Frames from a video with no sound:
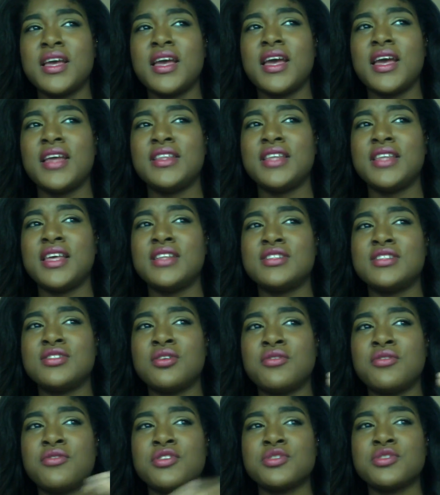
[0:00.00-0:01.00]
and then so
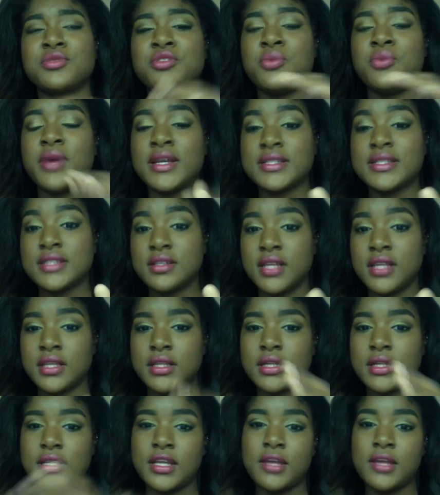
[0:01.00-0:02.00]
of course when you escalate the
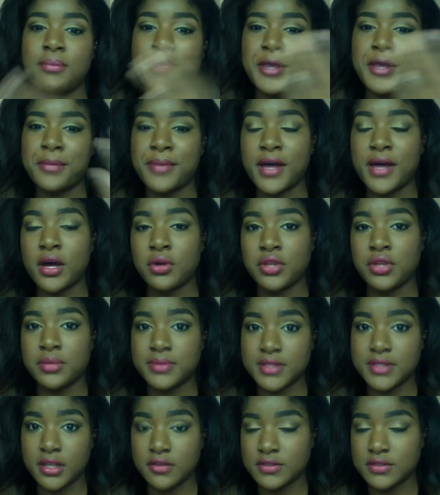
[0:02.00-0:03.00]
claim, PayPal
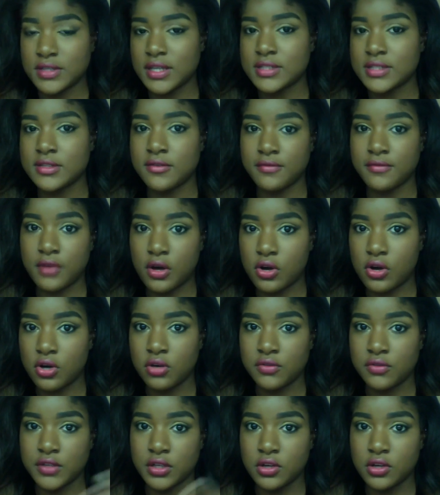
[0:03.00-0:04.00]
themselves gets
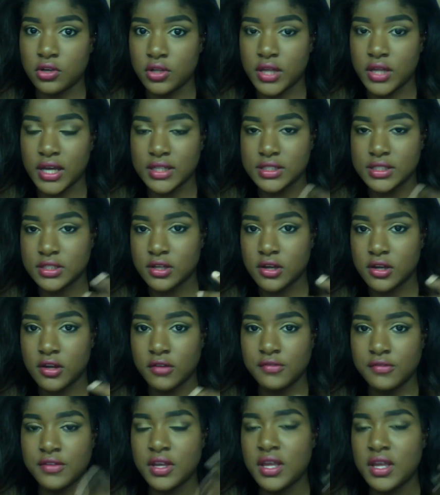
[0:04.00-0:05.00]
involved and all that stuff.